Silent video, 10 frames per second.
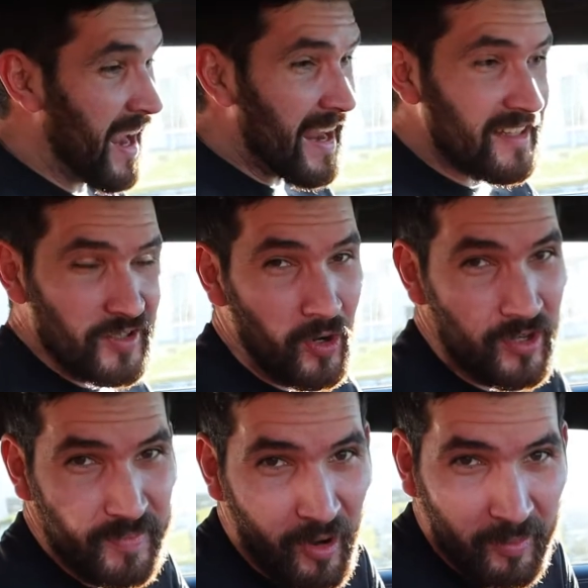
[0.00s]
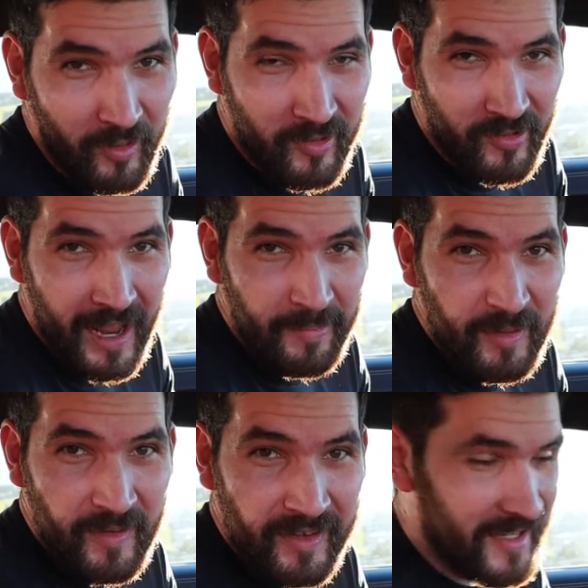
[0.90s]
And this car's popular in the rap
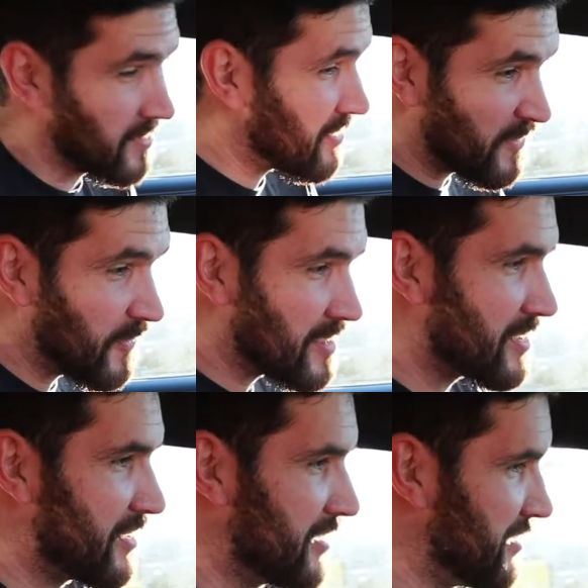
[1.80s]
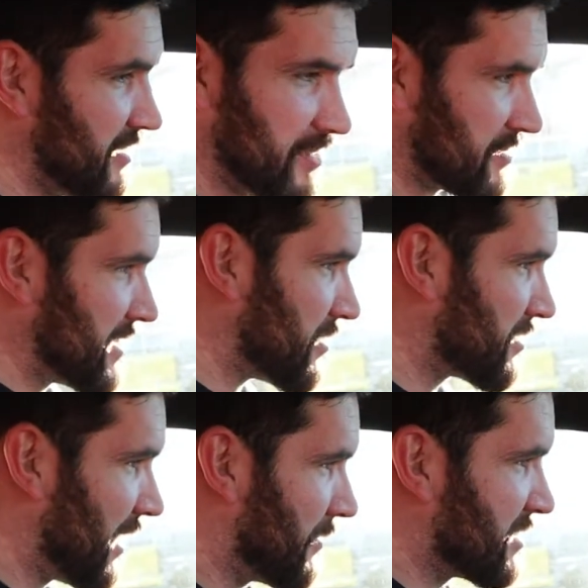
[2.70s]
community, so this fits the, you know,
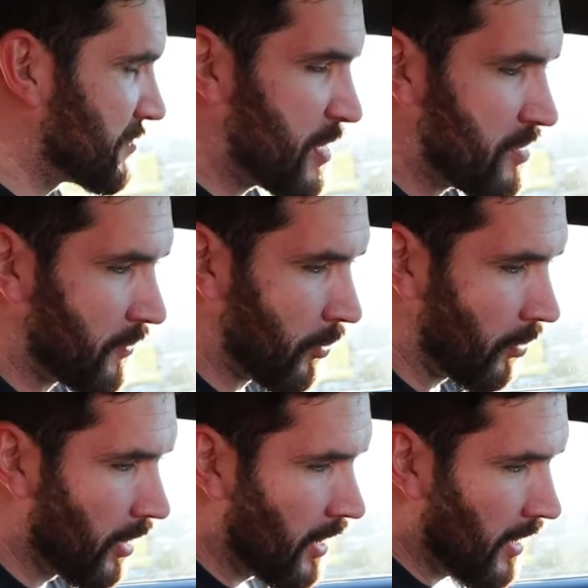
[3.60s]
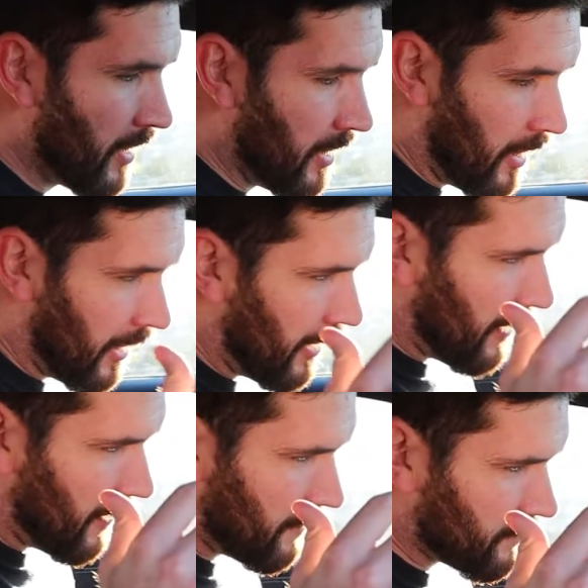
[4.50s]
stereotypes. It's beautiful.
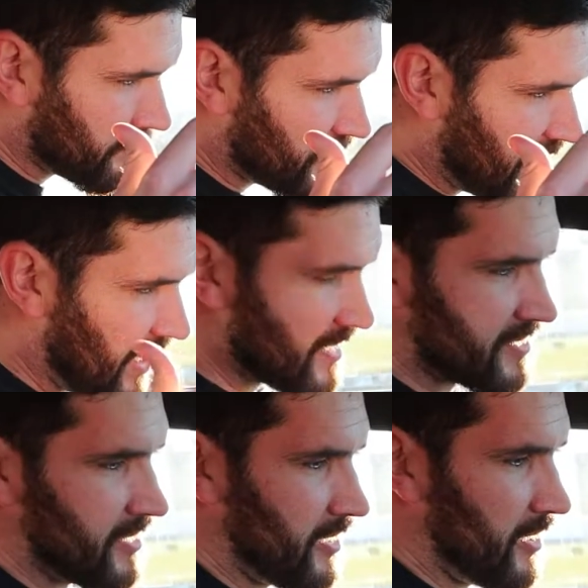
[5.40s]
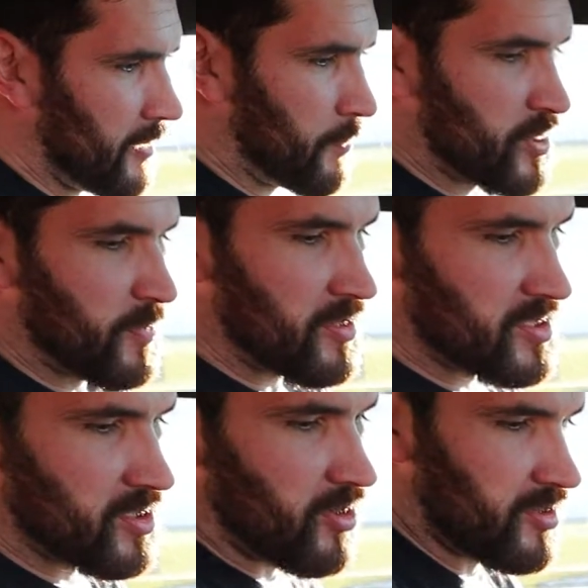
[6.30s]
It has a push button to
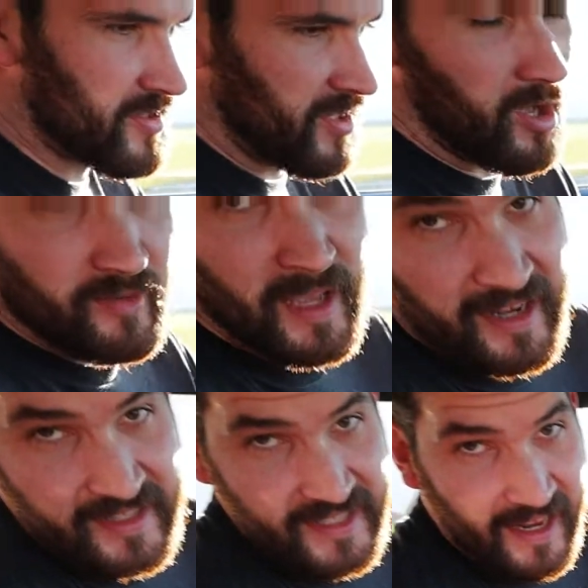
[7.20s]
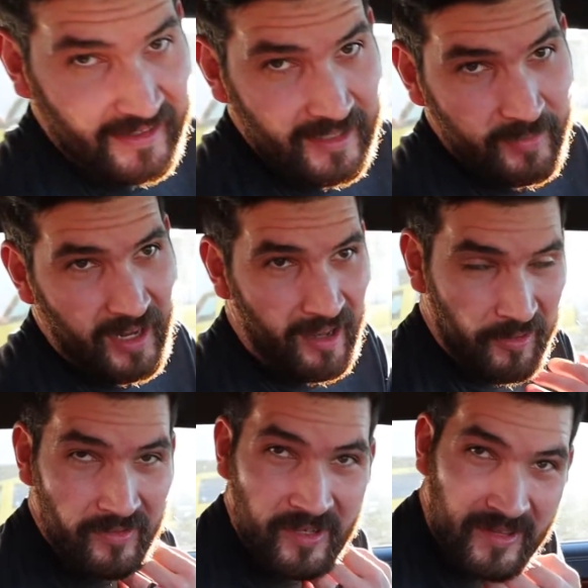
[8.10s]
start. It's automatic, sadly, but I
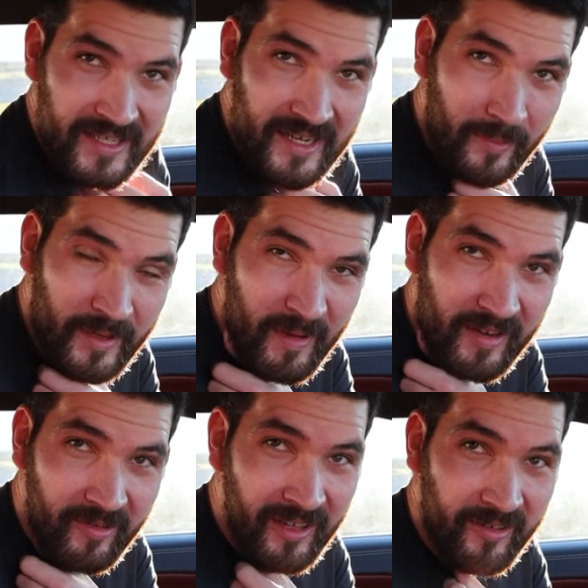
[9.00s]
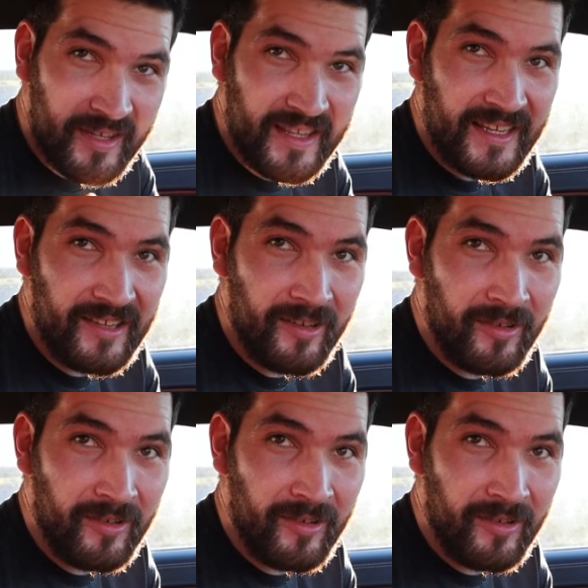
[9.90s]
don't. Do these come in manual? I don't think they do.